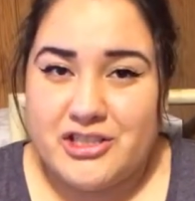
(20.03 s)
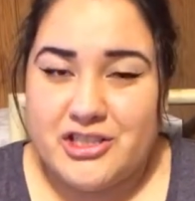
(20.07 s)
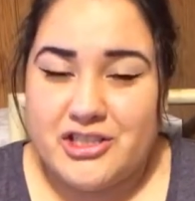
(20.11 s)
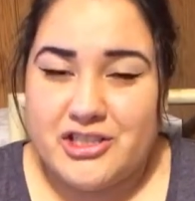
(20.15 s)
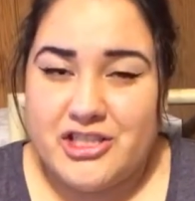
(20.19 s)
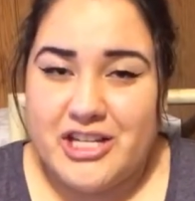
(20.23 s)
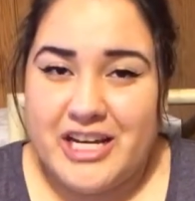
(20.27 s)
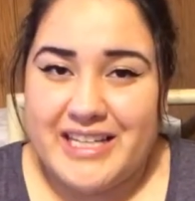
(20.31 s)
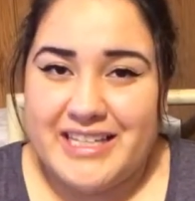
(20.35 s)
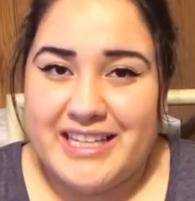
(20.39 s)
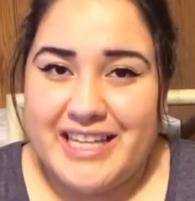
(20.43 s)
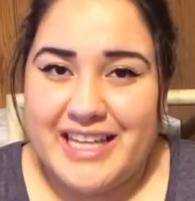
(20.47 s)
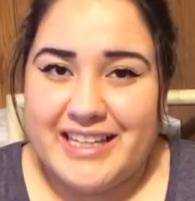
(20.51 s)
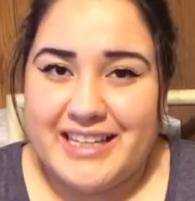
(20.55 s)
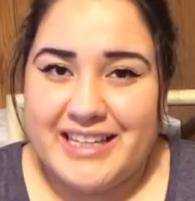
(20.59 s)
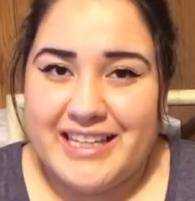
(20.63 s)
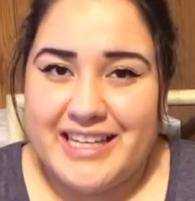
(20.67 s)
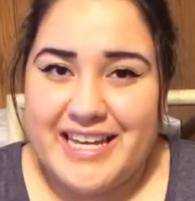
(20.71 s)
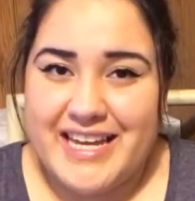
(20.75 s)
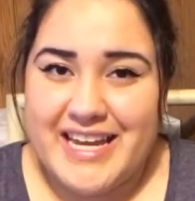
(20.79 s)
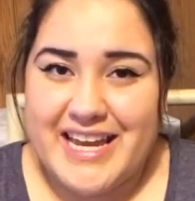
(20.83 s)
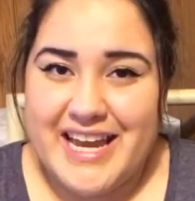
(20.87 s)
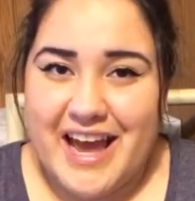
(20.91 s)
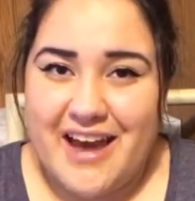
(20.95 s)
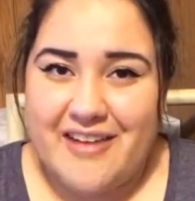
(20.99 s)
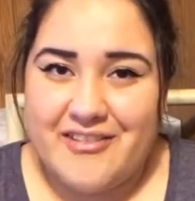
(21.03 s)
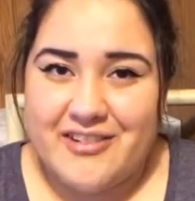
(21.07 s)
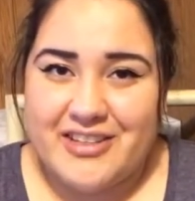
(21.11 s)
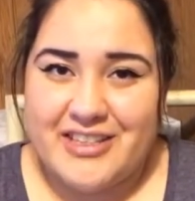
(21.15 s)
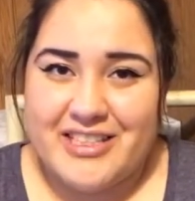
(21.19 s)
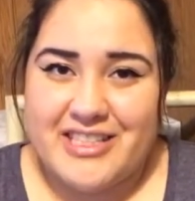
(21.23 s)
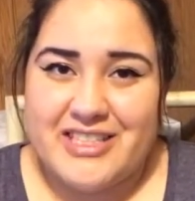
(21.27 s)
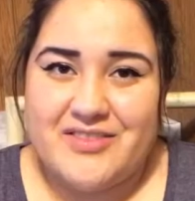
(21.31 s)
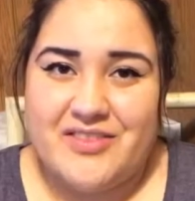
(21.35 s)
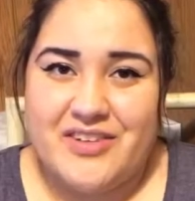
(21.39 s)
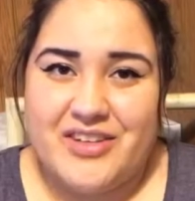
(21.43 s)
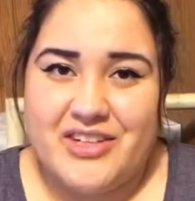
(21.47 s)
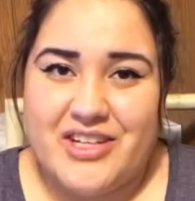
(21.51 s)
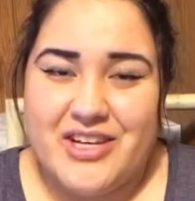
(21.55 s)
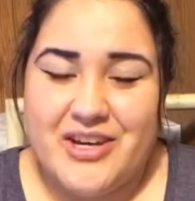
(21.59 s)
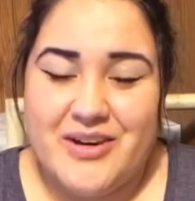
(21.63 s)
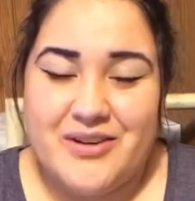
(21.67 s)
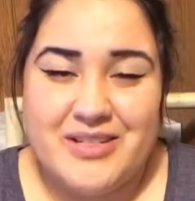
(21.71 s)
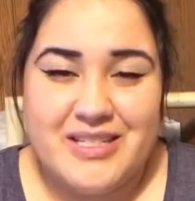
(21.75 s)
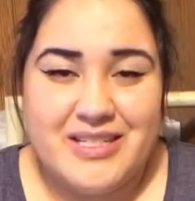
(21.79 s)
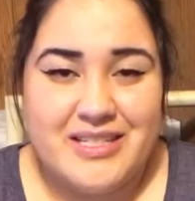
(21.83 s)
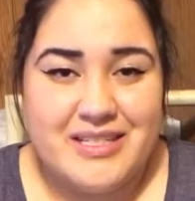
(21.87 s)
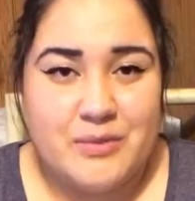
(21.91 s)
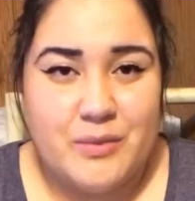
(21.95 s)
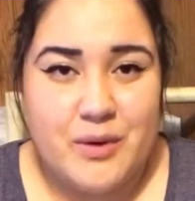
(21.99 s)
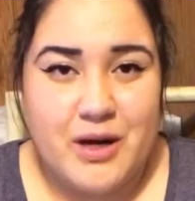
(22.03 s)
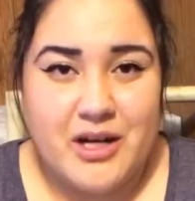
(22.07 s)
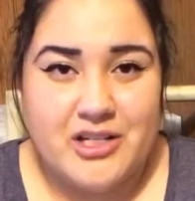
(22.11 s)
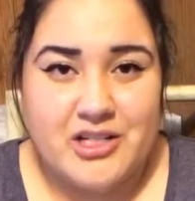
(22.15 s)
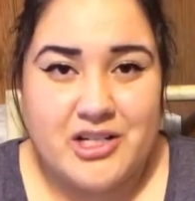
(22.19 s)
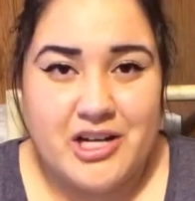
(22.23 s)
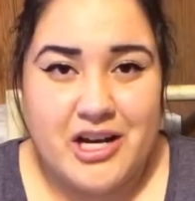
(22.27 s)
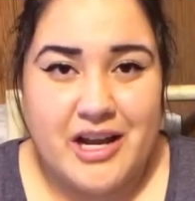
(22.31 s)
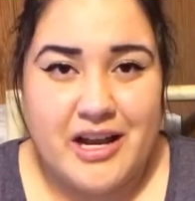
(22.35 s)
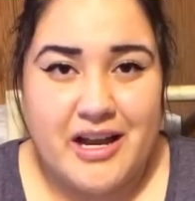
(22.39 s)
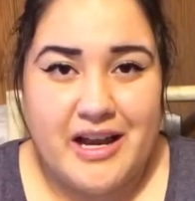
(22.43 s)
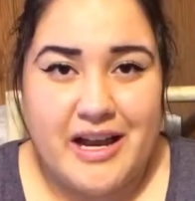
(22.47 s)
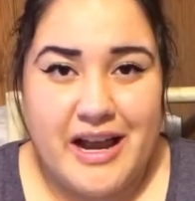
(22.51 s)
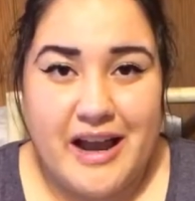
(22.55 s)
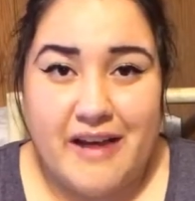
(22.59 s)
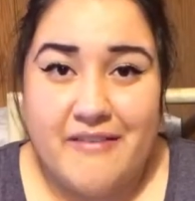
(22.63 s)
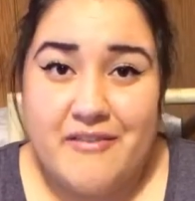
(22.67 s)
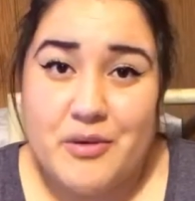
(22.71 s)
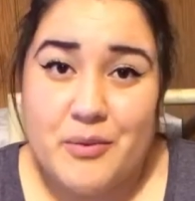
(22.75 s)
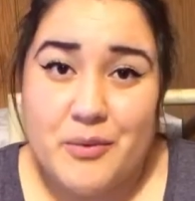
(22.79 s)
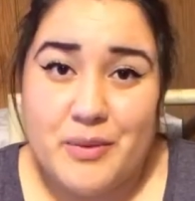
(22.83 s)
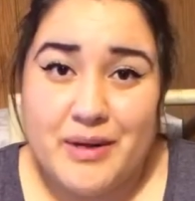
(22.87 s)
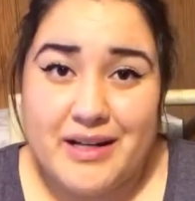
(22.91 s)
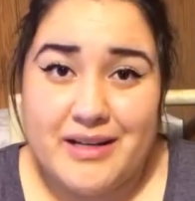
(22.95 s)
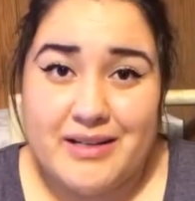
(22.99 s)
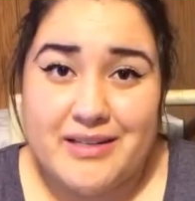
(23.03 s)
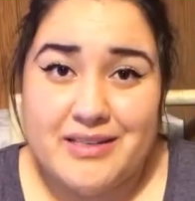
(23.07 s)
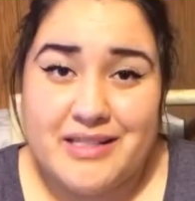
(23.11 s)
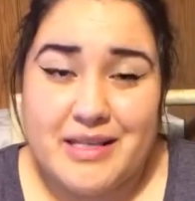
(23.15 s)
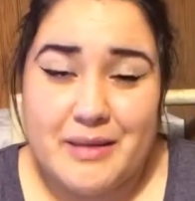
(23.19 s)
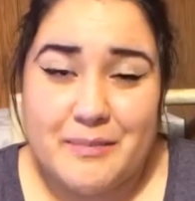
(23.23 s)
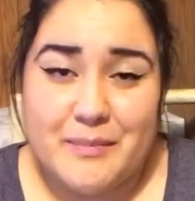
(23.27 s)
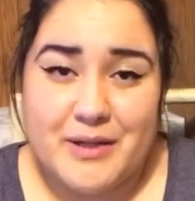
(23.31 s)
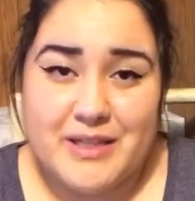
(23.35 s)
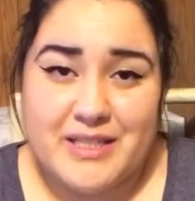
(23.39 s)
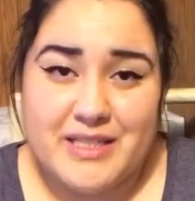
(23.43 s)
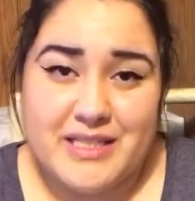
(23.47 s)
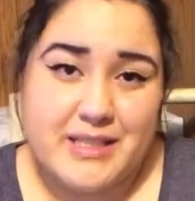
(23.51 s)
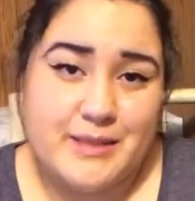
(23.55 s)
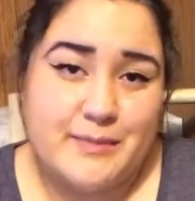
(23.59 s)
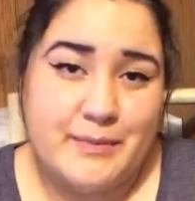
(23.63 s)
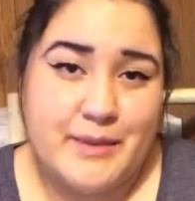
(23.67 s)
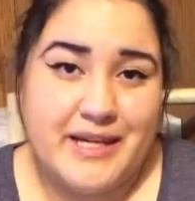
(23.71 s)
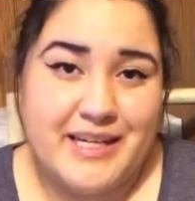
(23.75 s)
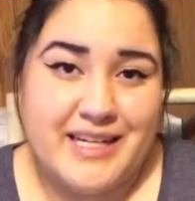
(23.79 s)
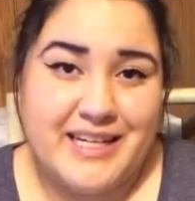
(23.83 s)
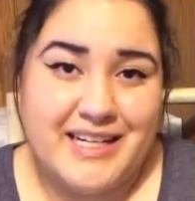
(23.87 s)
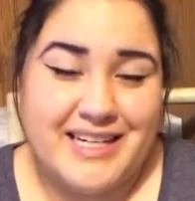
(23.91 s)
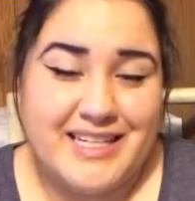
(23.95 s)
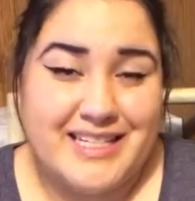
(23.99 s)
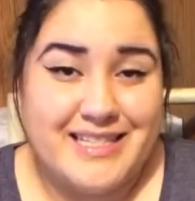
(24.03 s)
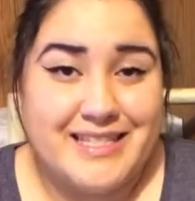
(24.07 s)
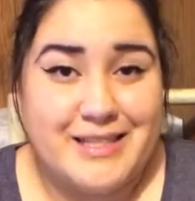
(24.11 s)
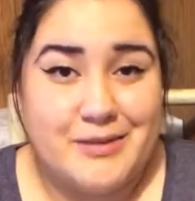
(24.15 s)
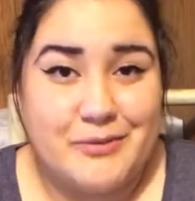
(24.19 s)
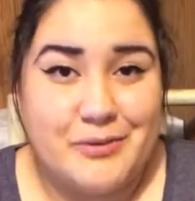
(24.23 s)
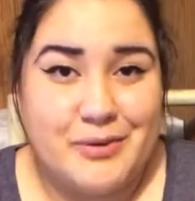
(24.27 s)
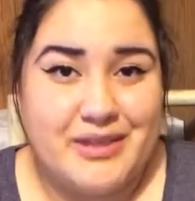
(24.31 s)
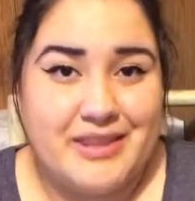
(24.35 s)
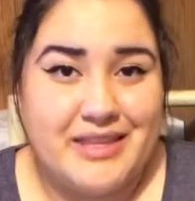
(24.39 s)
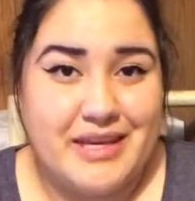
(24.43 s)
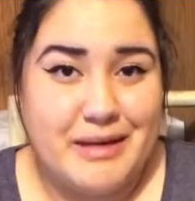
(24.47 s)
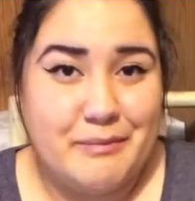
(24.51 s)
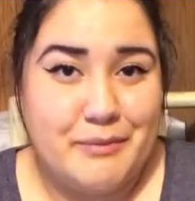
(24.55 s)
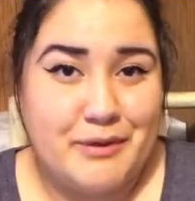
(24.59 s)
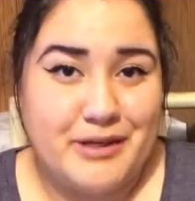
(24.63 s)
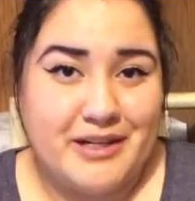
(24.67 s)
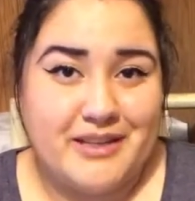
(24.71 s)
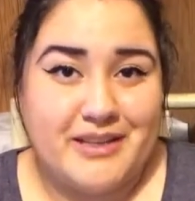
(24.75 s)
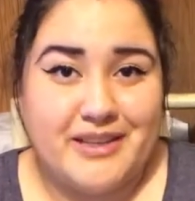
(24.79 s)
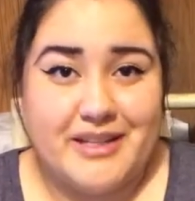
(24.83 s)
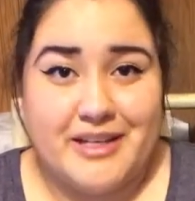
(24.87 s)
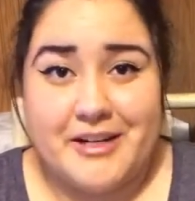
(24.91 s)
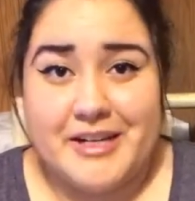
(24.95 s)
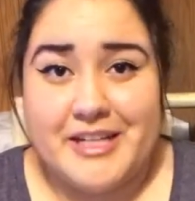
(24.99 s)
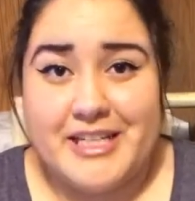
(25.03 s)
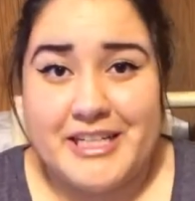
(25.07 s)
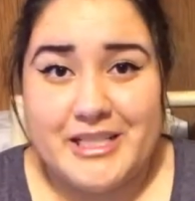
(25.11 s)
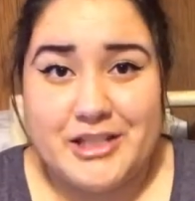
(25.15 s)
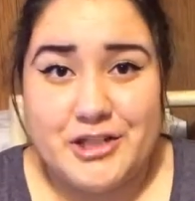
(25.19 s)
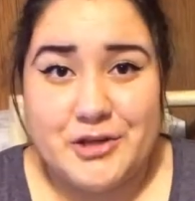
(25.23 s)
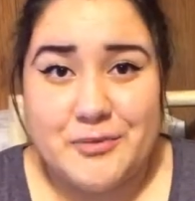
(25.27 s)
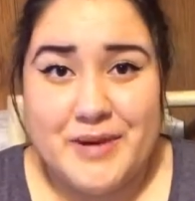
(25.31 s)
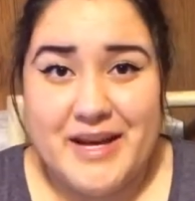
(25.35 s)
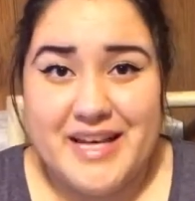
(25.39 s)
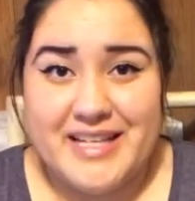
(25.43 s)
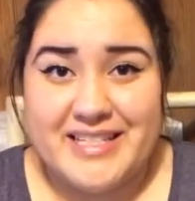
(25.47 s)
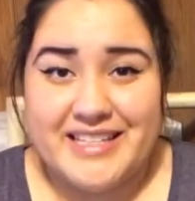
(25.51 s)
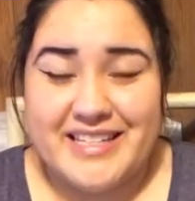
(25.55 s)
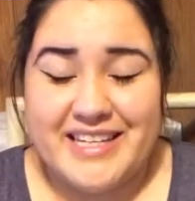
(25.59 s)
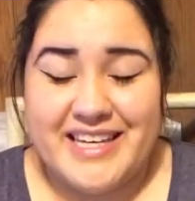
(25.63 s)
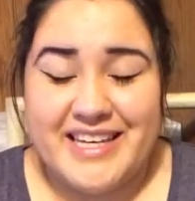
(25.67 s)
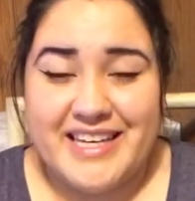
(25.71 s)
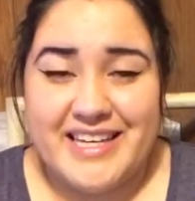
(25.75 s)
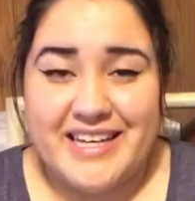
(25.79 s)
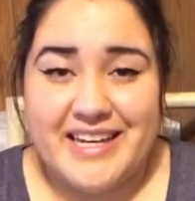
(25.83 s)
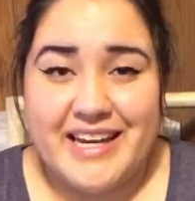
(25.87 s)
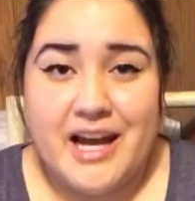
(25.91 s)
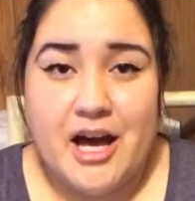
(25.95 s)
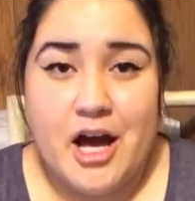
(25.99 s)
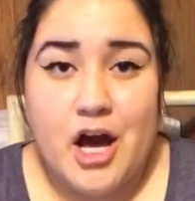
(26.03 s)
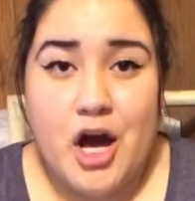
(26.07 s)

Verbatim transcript: check that link after this video to watch everyone else that participated and see what they put in their Easter basket,